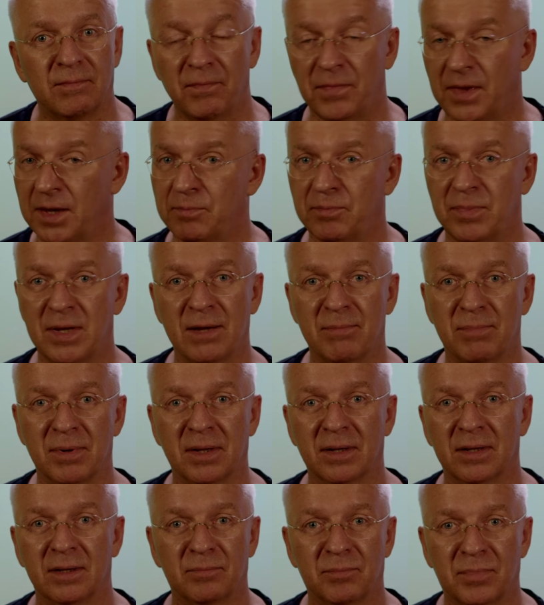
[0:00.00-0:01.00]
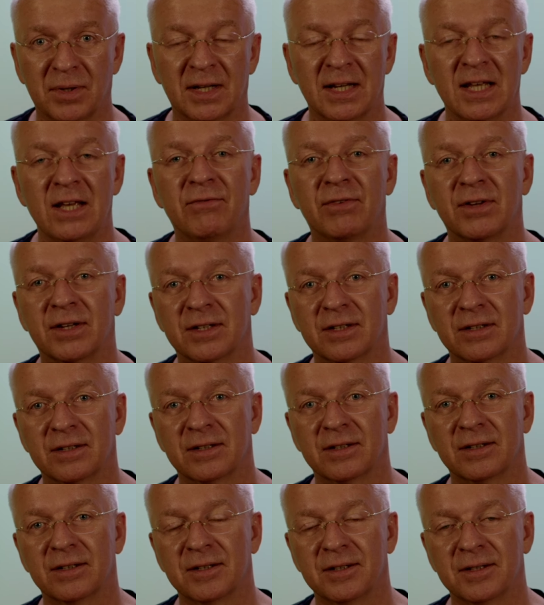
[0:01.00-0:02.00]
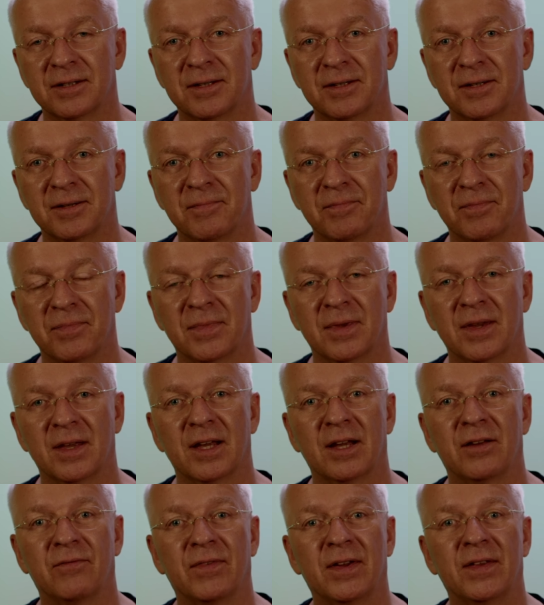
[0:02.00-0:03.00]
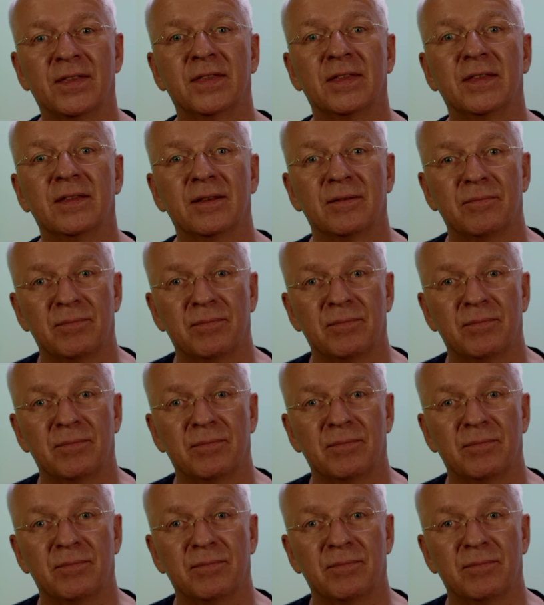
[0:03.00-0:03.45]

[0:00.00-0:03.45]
that people believe it. And when